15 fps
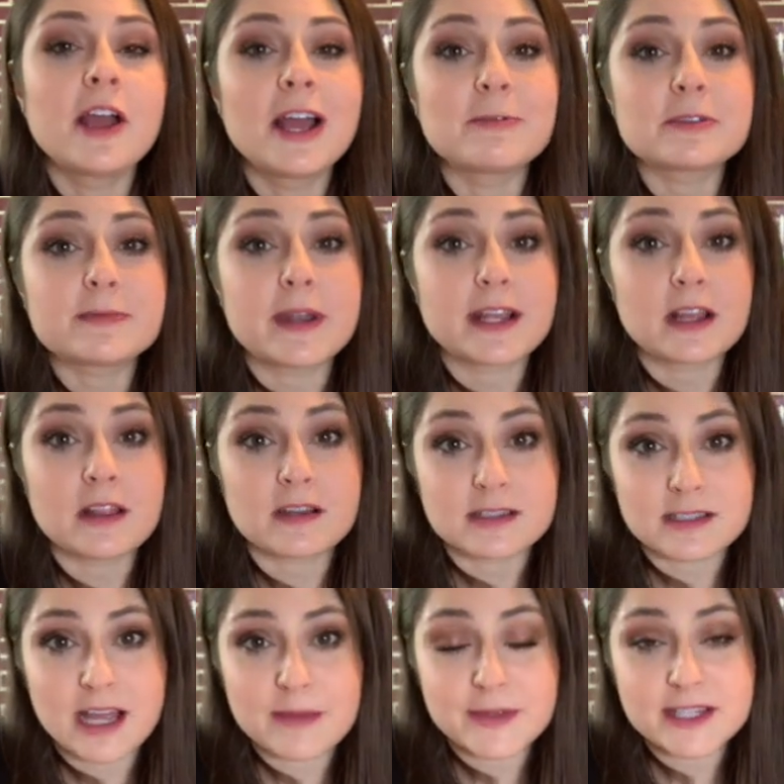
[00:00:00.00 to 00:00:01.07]
We're spending a lot of
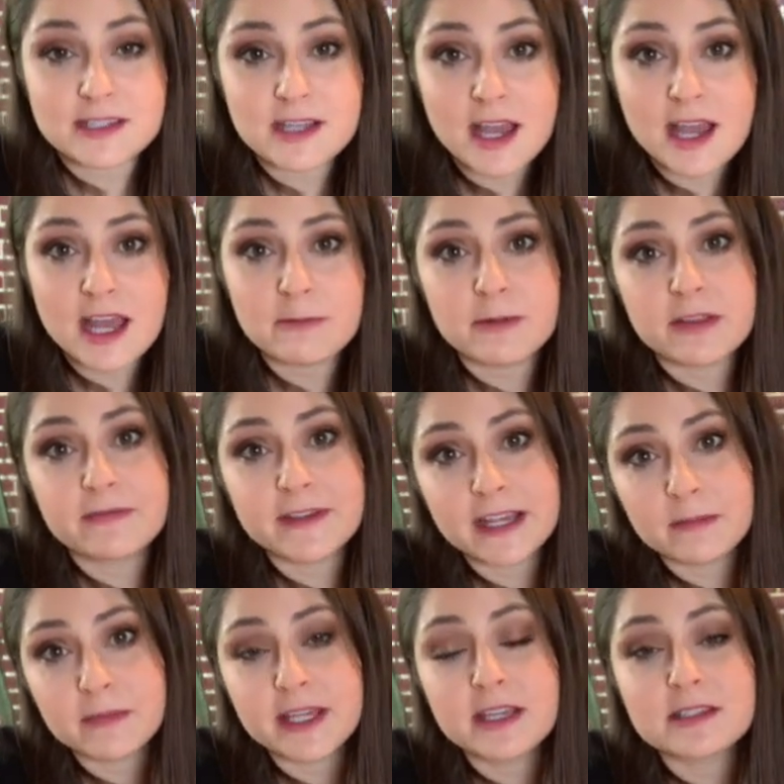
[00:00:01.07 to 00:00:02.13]
time inside with
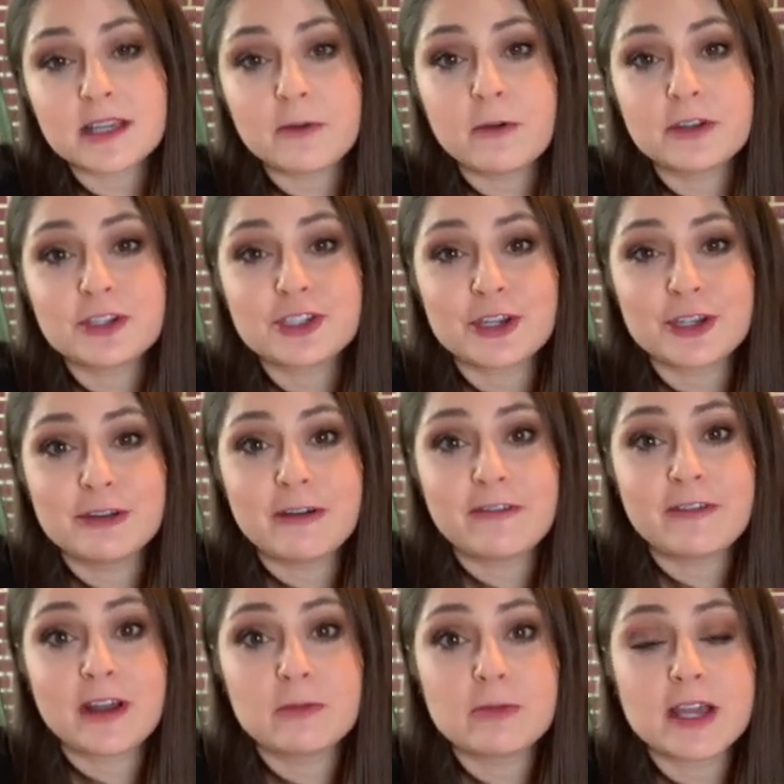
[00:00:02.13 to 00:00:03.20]
family, so I wanted to show you
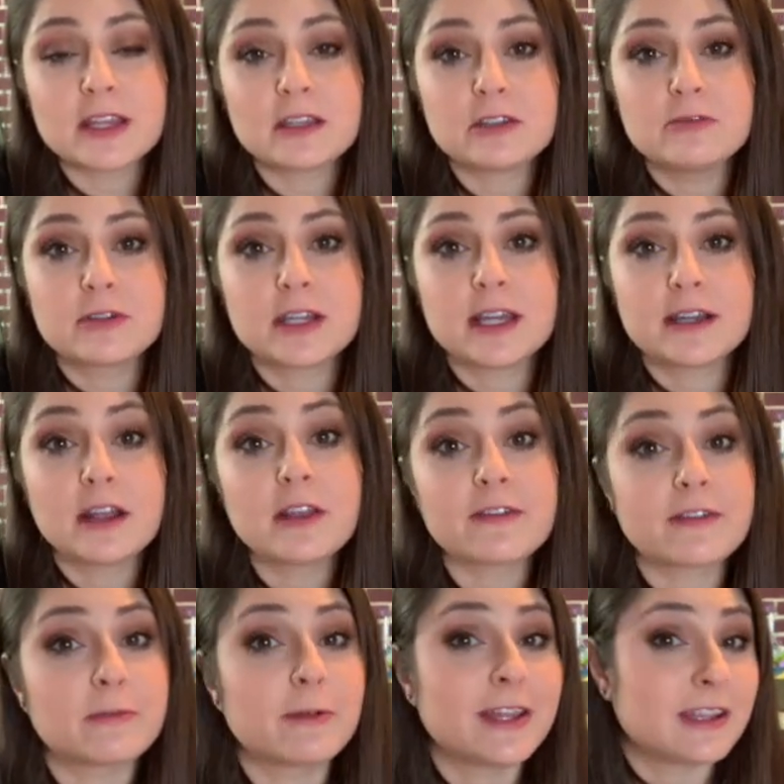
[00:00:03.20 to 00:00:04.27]
another
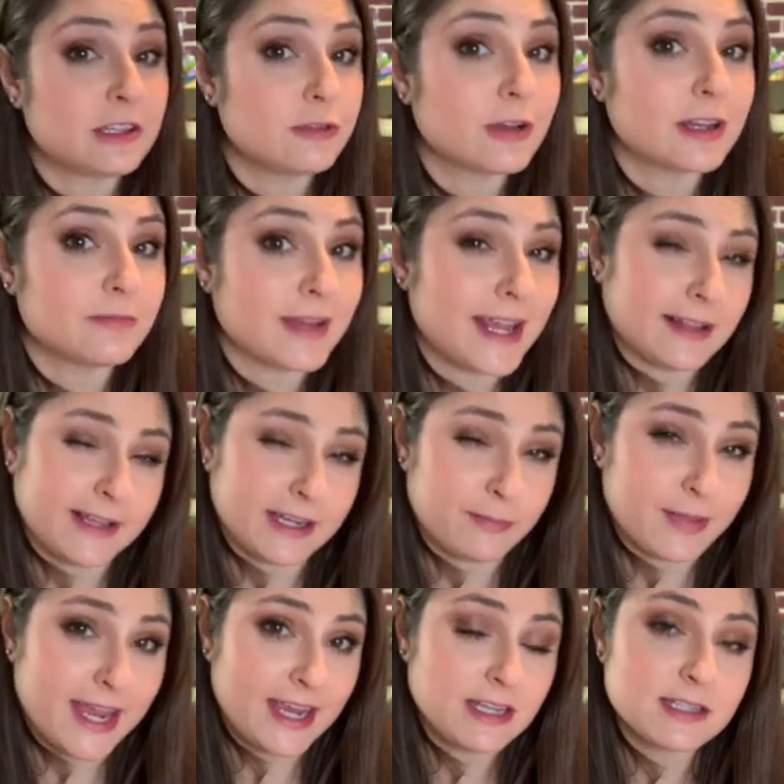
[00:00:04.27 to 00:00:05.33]
fun way that you can make like a
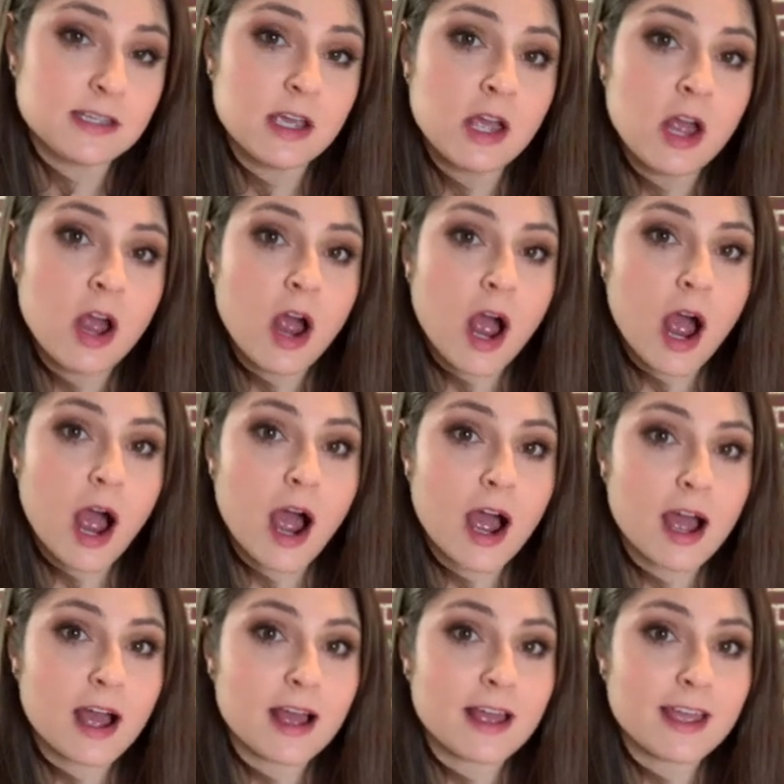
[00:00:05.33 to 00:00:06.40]
paint
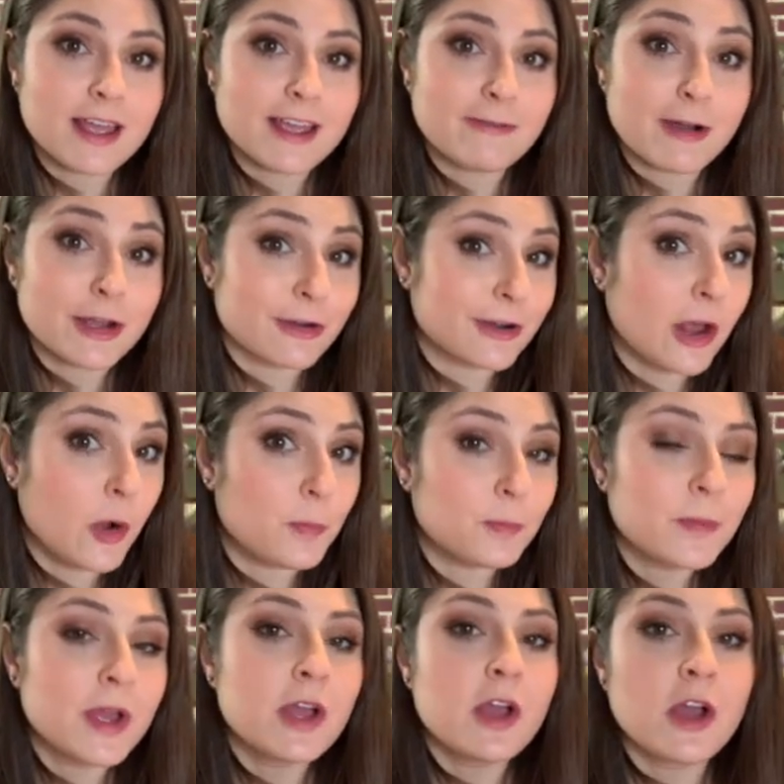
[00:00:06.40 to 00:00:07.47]
while you're at home.
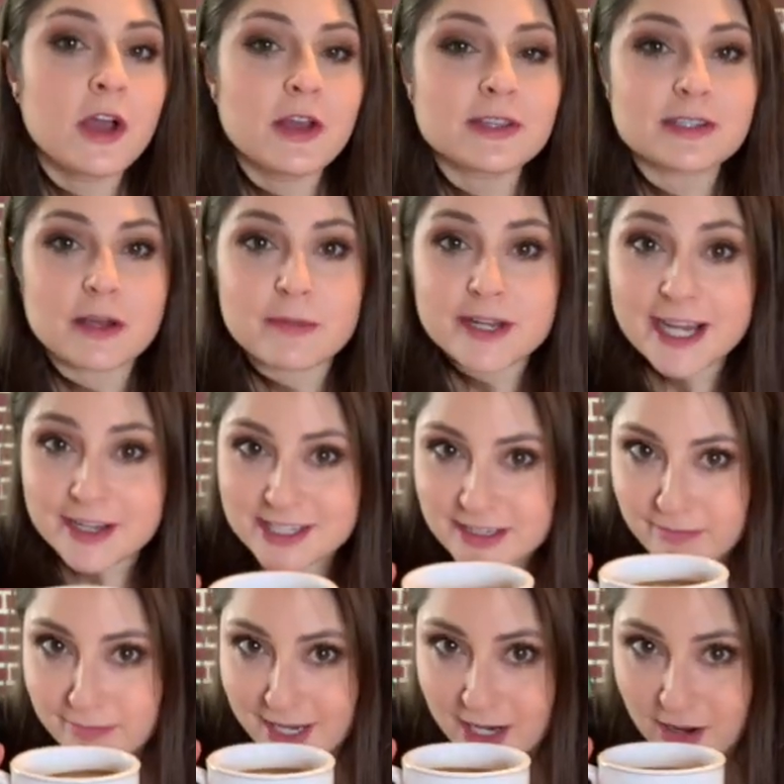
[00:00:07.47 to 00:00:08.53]
So I'm gonna take a sip
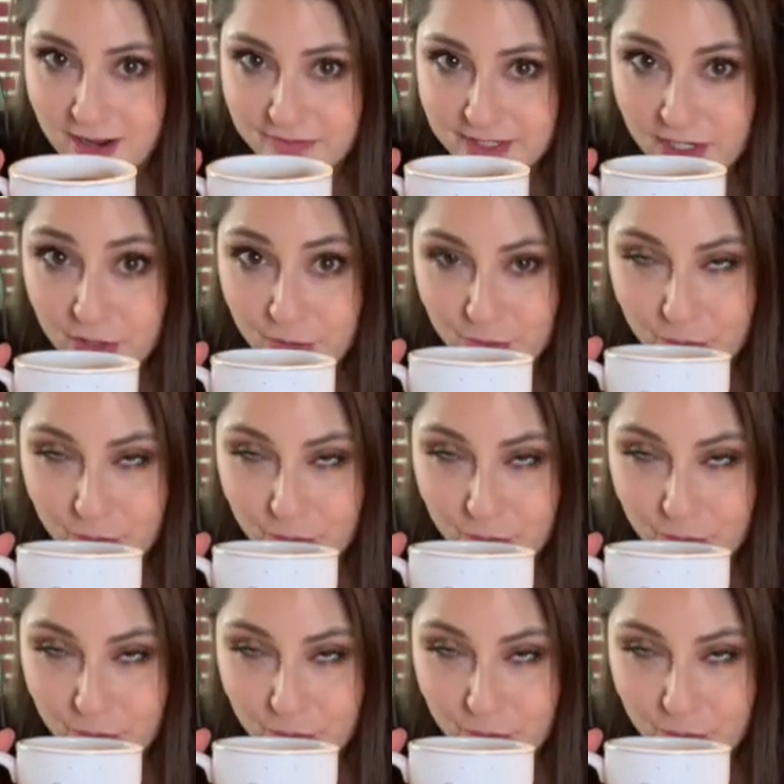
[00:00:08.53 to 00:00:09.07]
of my coffee.